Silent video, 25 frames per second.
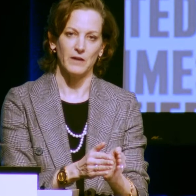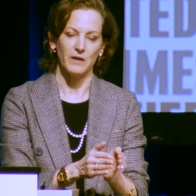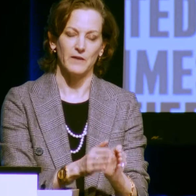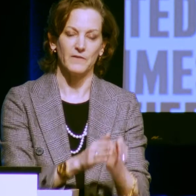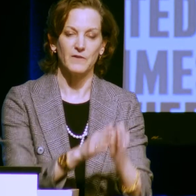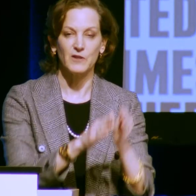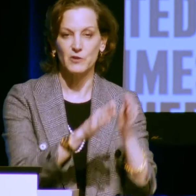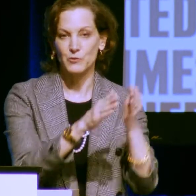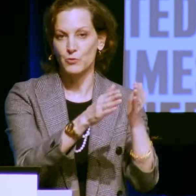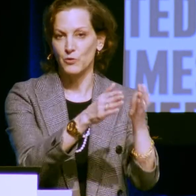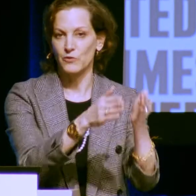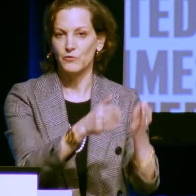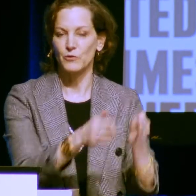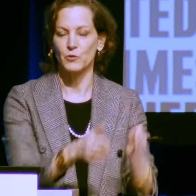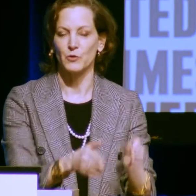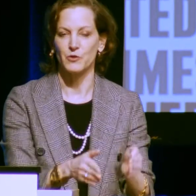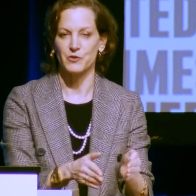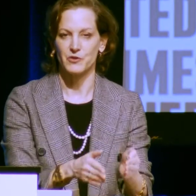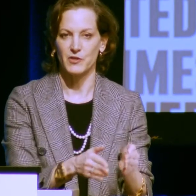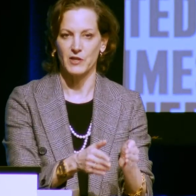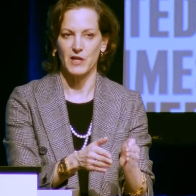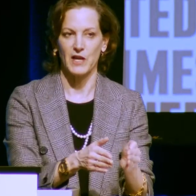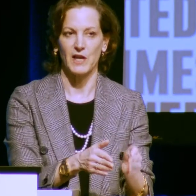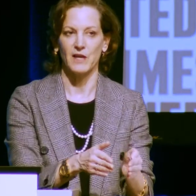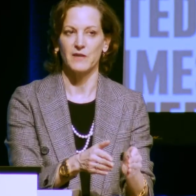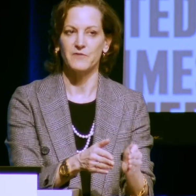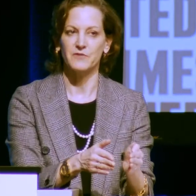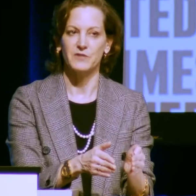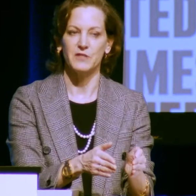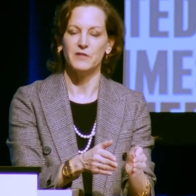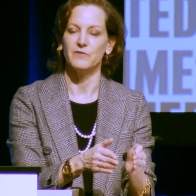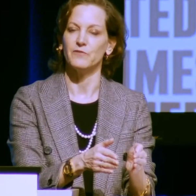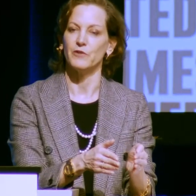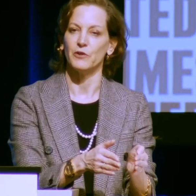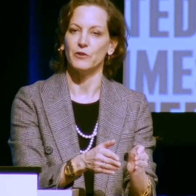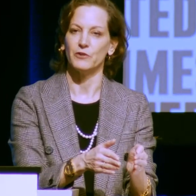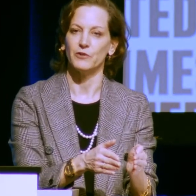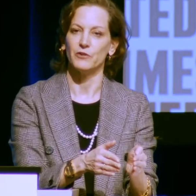And these were, of course, the AfD
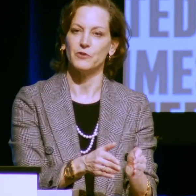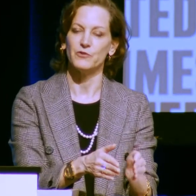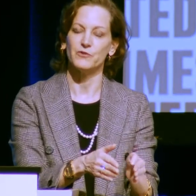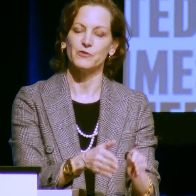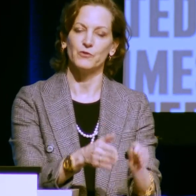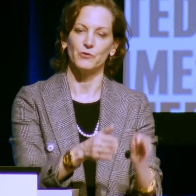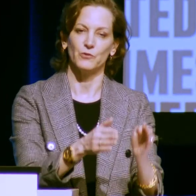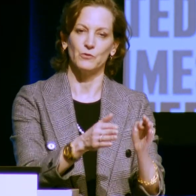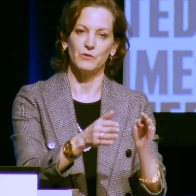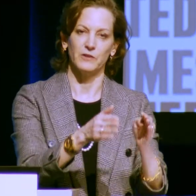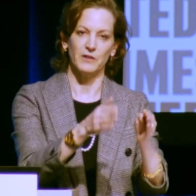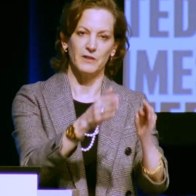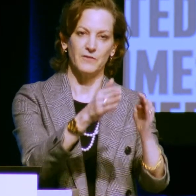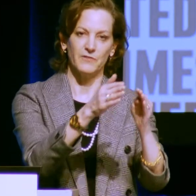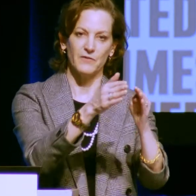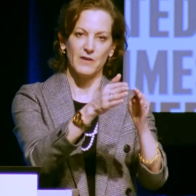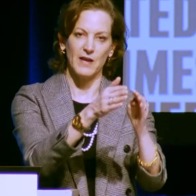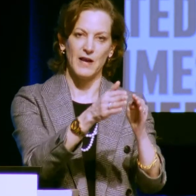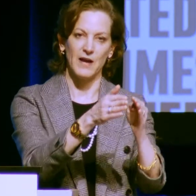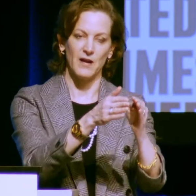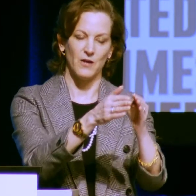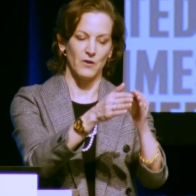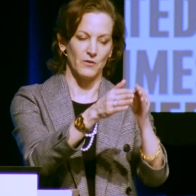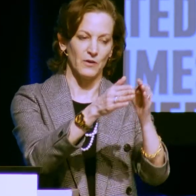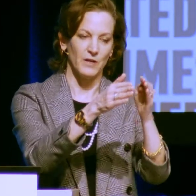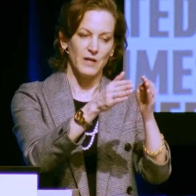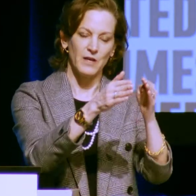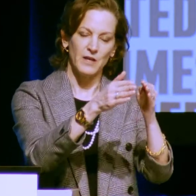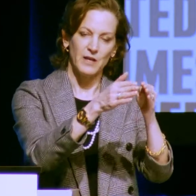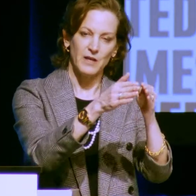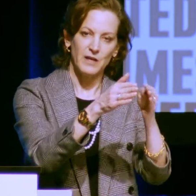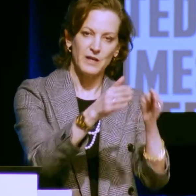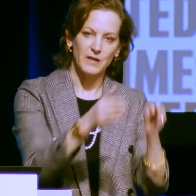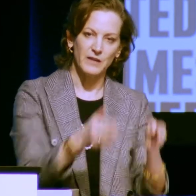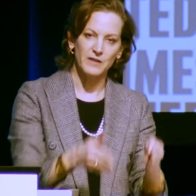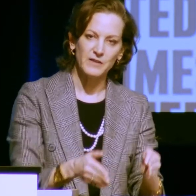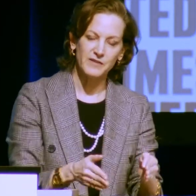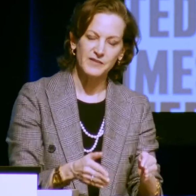voters, who live now
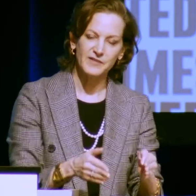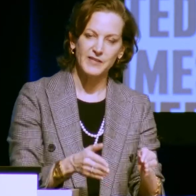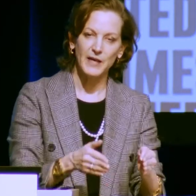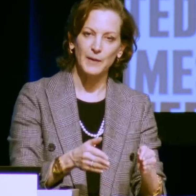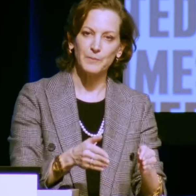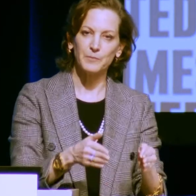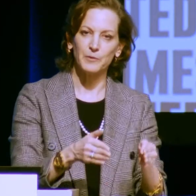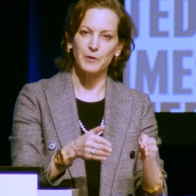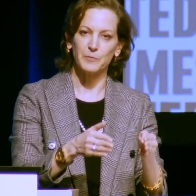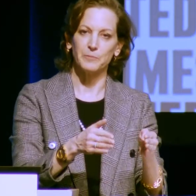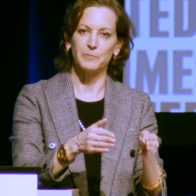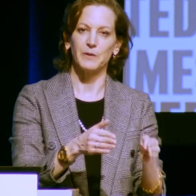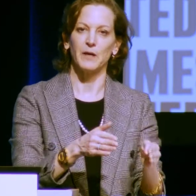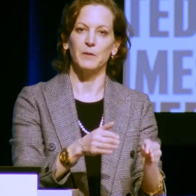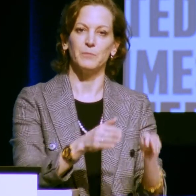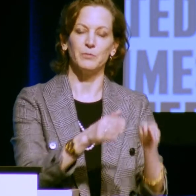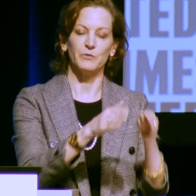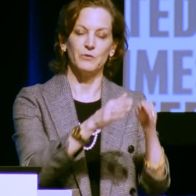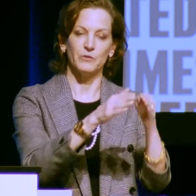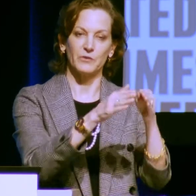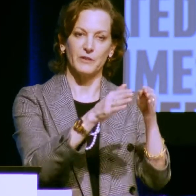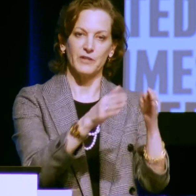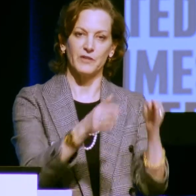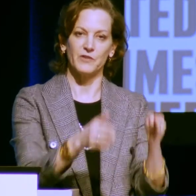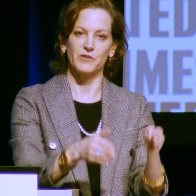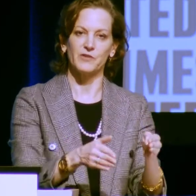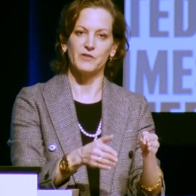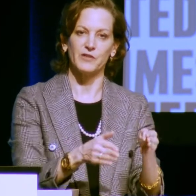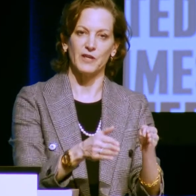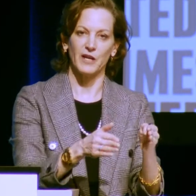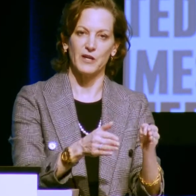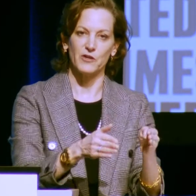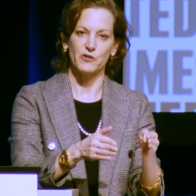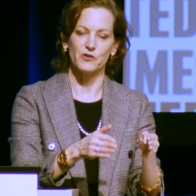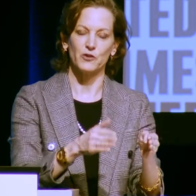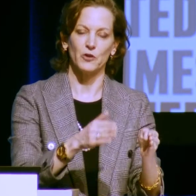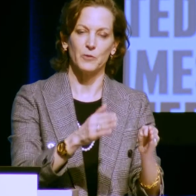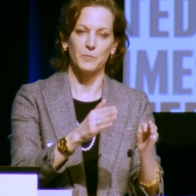in a separate bubble
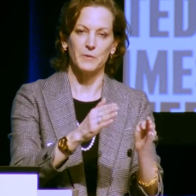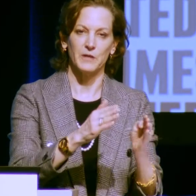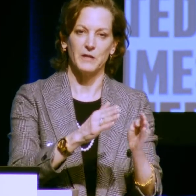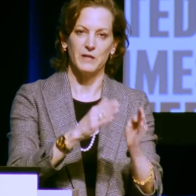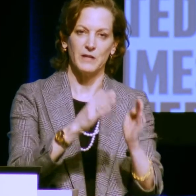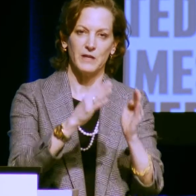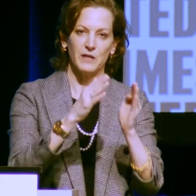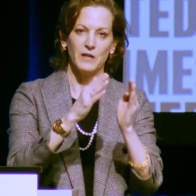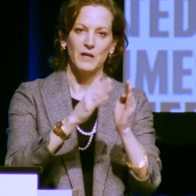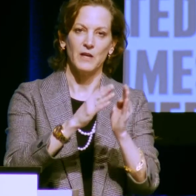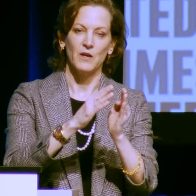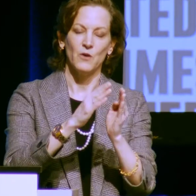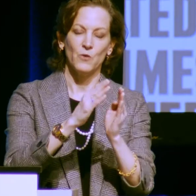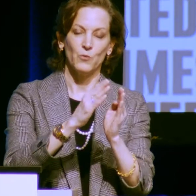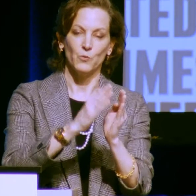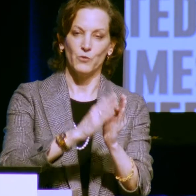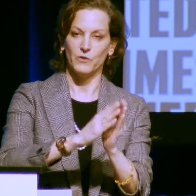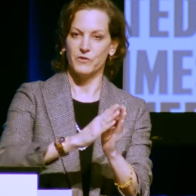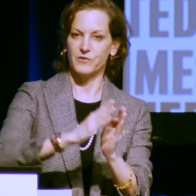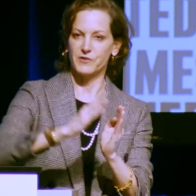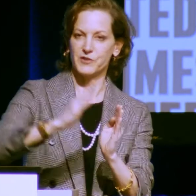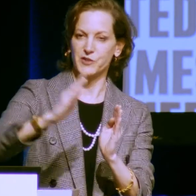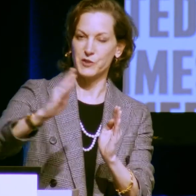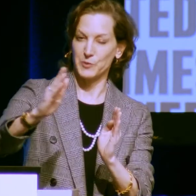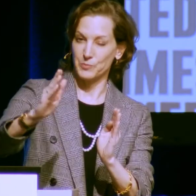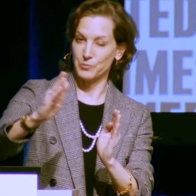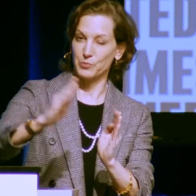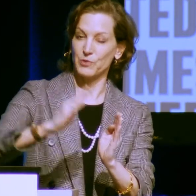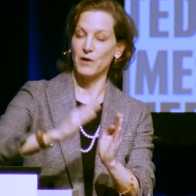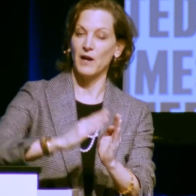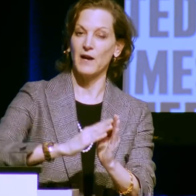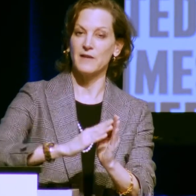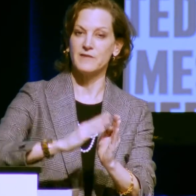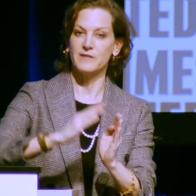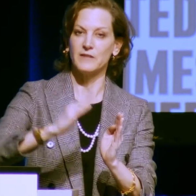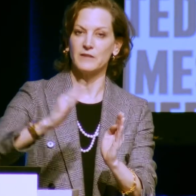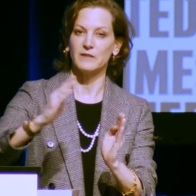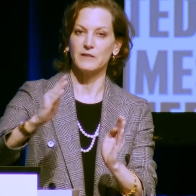inside Germany with
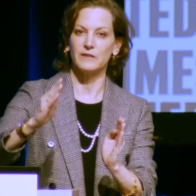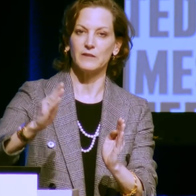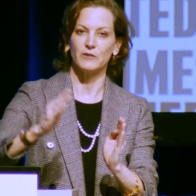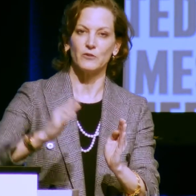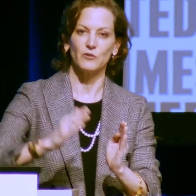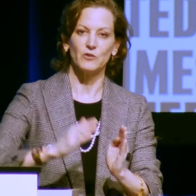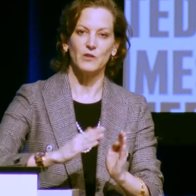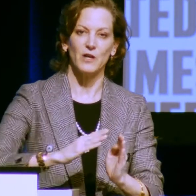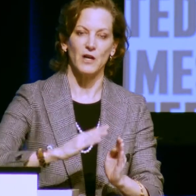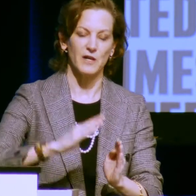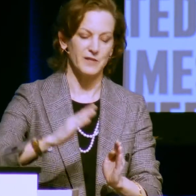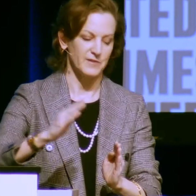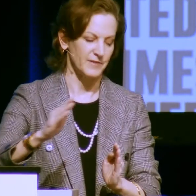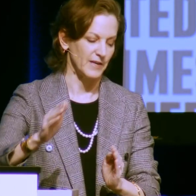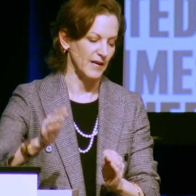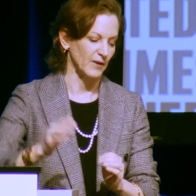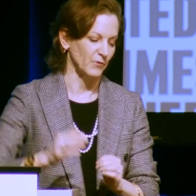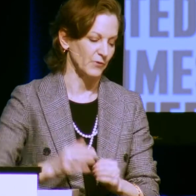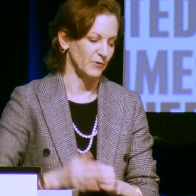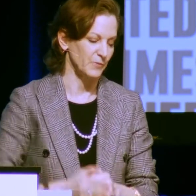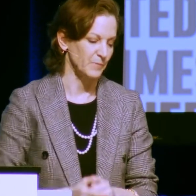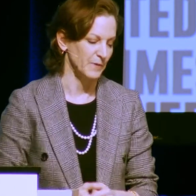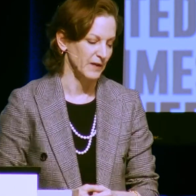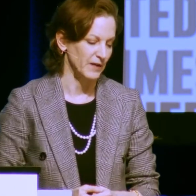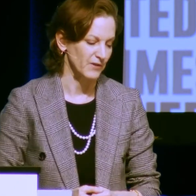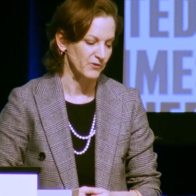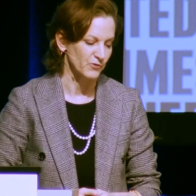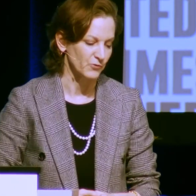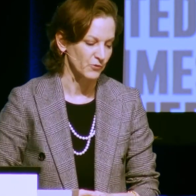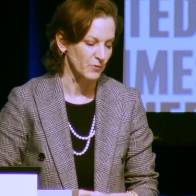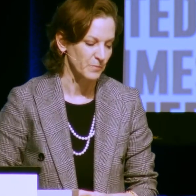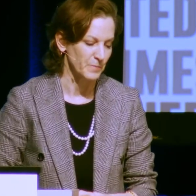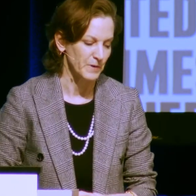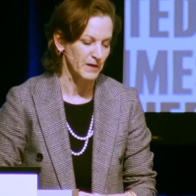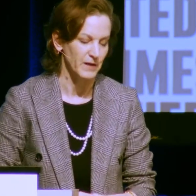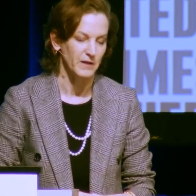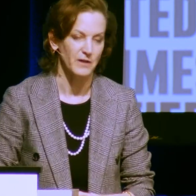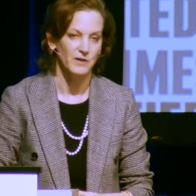surprisingly little contact with mainstream
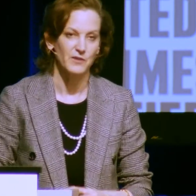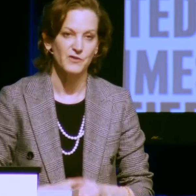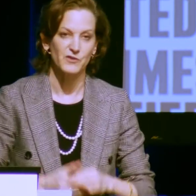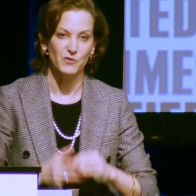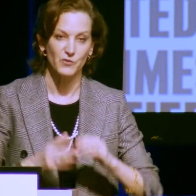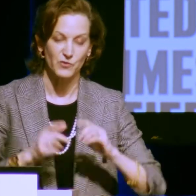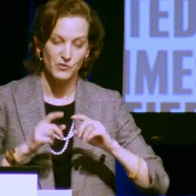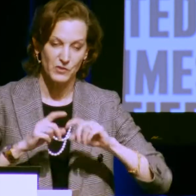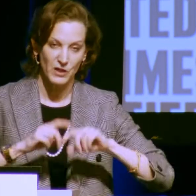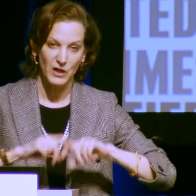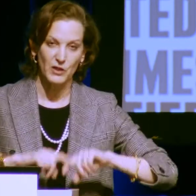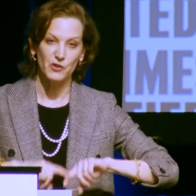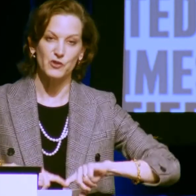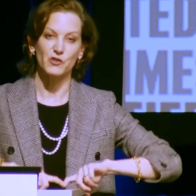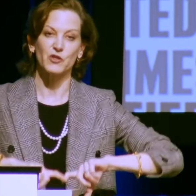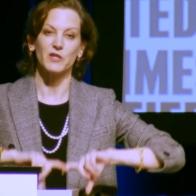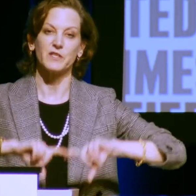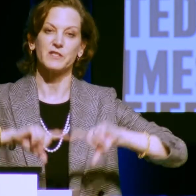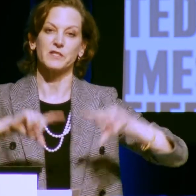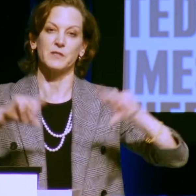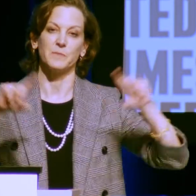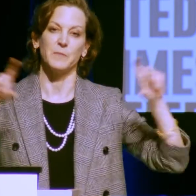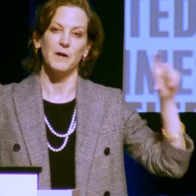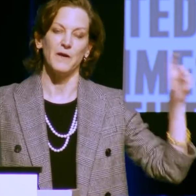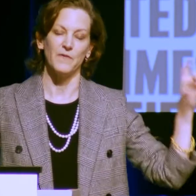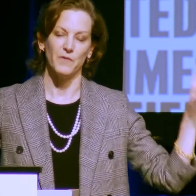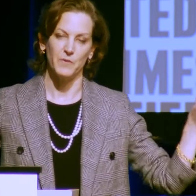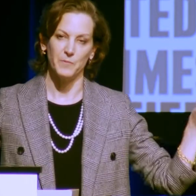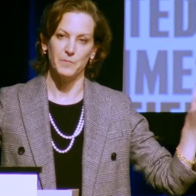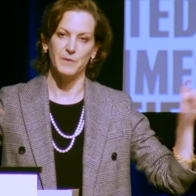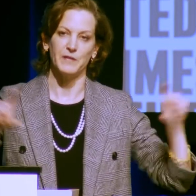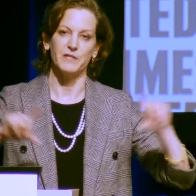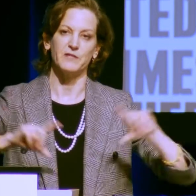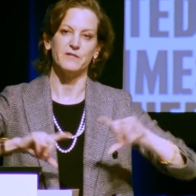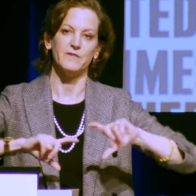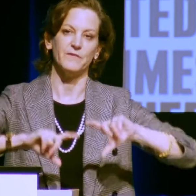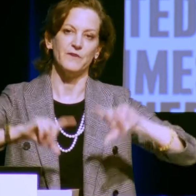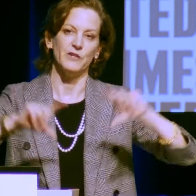media. So it's not just about the
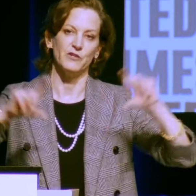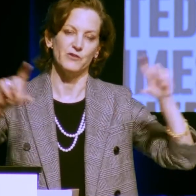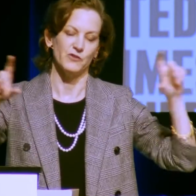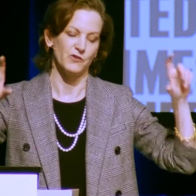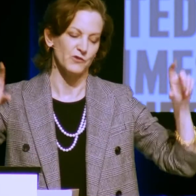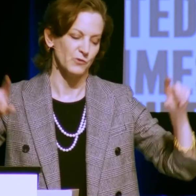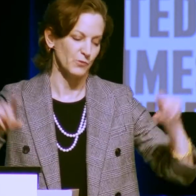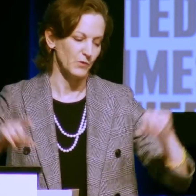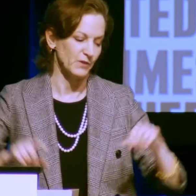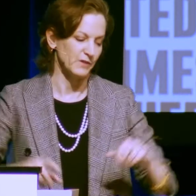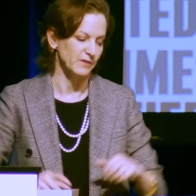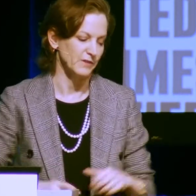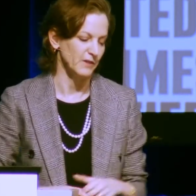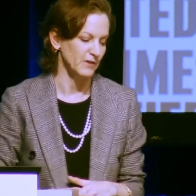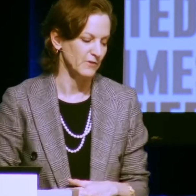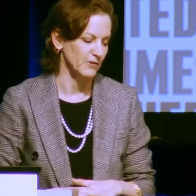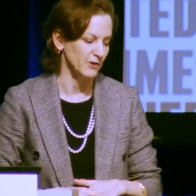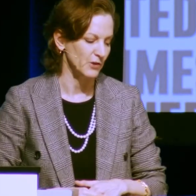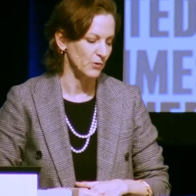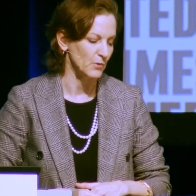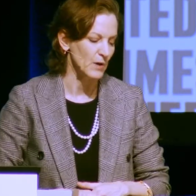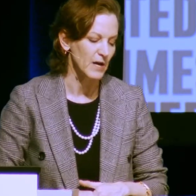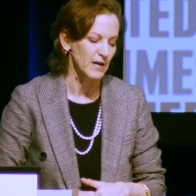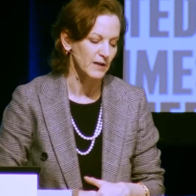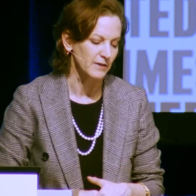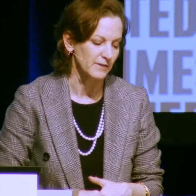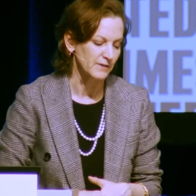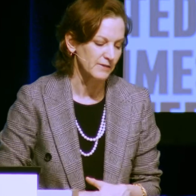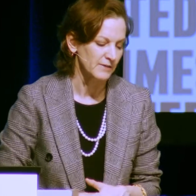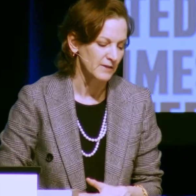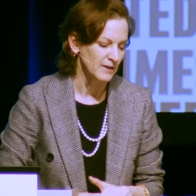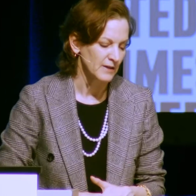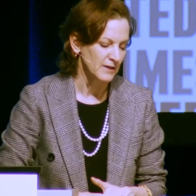big divisions we see in the US.